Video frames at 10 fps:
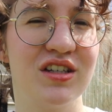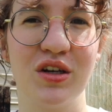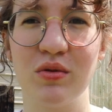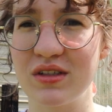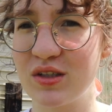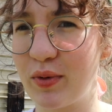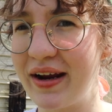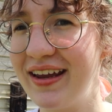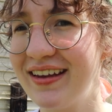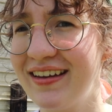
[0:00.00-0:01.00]
to do the
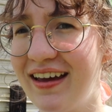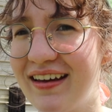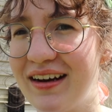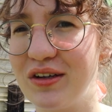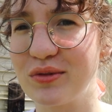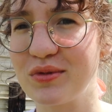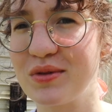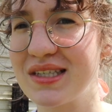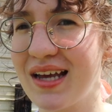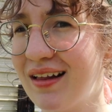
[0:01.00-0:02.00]
spraying, and I don't
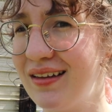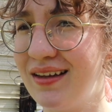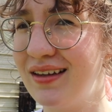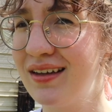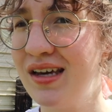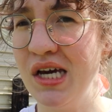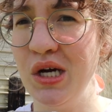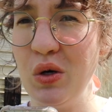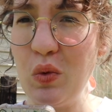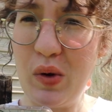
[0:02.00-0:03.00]
know exactly
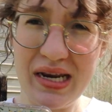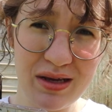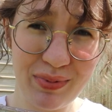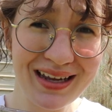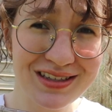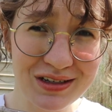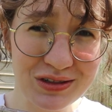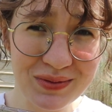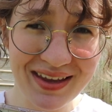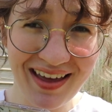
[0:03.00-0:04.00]
when he plans
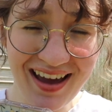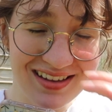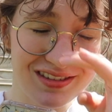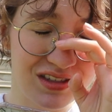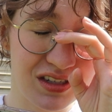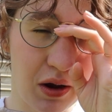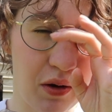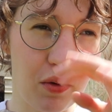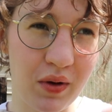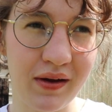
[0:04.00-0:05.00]
on doing that,
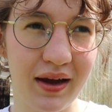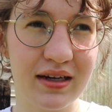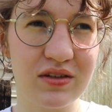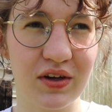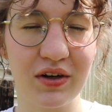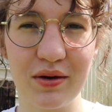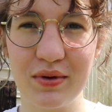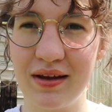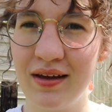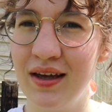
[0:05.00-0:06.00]
so I just figured I
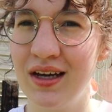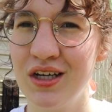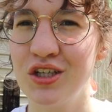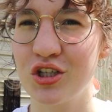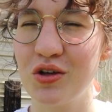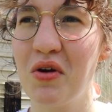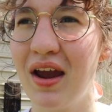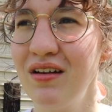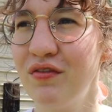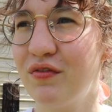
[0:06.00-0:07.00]
would show you
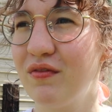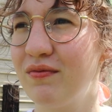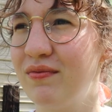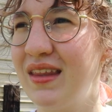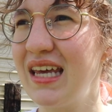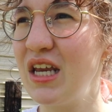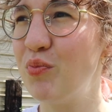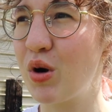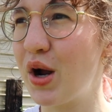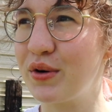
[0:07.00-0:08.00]
kind of the
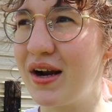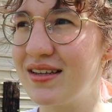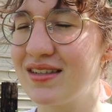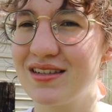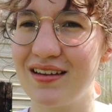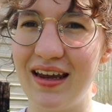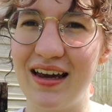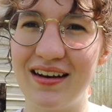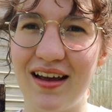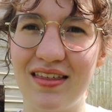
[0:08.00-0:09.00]
in progress,
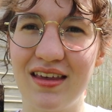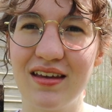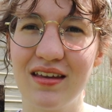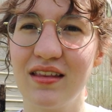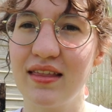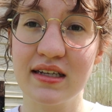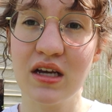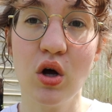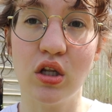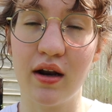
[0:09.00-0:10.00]
and I think
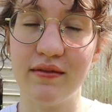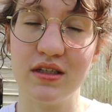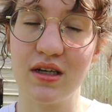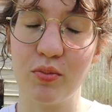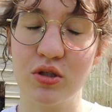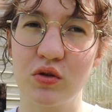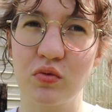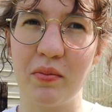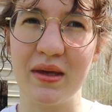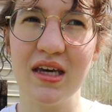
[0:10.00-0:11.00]
that's how a lot of these
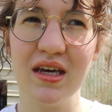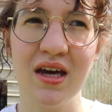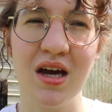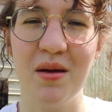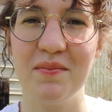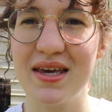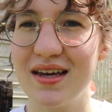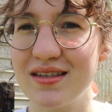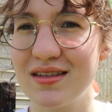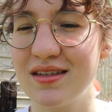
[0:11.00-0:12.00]
episodes will be,
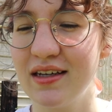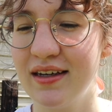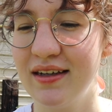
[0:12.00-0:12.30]
because